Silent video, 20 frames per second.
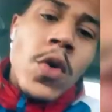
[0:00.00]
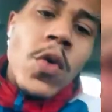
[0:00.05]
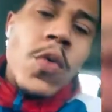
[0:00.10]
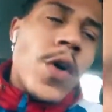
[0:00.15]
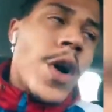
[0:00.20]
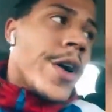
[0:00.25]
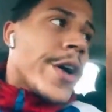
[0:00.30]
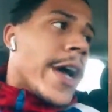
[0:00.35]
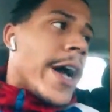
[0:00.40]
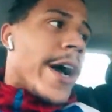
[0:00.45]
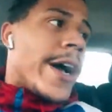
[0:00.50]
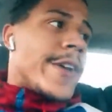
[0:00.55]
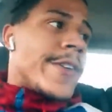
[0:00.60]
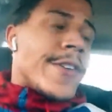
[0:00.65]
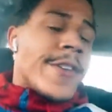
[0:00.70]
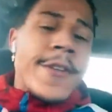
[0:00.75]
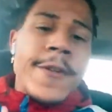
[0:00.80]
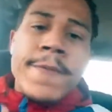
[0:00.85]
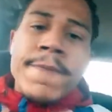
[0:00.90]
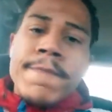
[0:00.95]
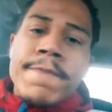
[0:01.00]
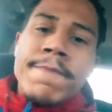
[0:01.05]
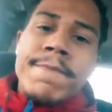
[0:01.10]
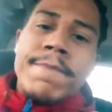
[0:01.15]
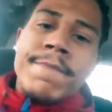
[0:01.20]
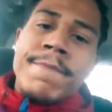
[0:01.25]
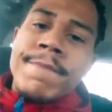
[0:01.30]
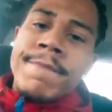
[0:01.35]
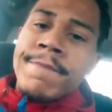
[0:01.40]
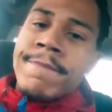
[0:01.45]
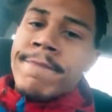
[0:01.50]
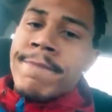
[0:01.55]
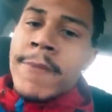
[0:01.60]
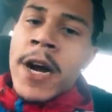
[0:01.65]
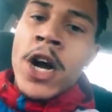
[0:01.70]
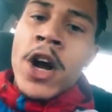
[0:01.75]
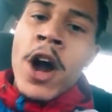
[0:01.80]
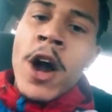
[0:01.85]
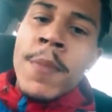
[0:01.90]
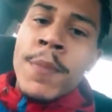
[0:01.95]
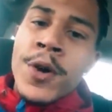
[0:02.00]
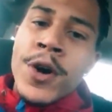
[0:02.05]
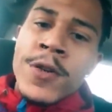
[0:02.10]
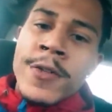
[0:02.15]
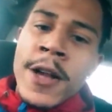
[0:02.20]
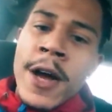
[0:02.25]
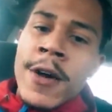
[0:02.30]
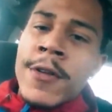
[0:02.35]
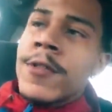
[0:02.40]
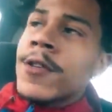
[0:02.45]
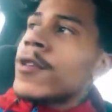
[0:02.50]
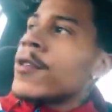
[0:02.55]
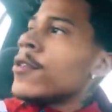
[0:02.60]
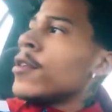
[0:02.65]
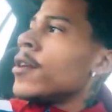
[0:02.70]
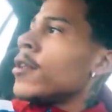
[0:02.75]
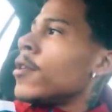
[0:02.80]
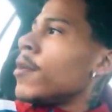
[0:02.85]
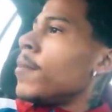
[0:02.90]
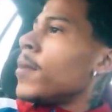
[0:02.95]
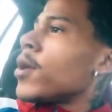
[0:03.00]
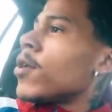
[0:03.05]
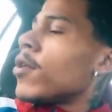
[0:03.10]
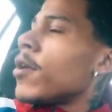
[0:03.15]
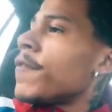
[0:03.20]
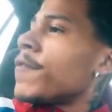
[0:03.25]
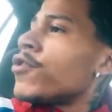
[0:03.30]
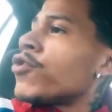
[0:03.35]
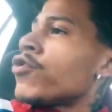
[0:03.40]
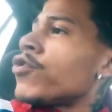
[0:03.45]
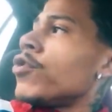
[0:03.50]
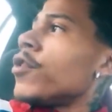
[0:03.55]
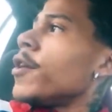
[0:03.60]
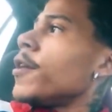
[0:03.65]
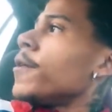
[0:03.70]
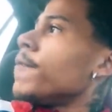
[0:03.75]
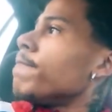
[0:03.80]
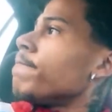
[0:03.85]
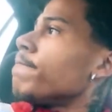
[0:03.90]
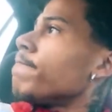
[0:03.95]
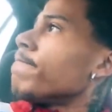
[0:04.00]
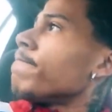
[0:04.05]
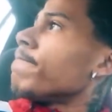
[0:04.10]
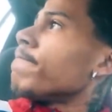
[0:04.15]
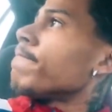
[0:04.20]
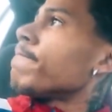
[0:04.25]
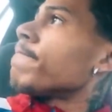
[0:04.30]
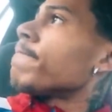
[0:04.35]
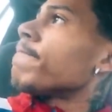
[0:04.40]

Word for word: Have you ever heard of the term, if the shoe fits? Well, a TikToker certainly learned that phrase the hard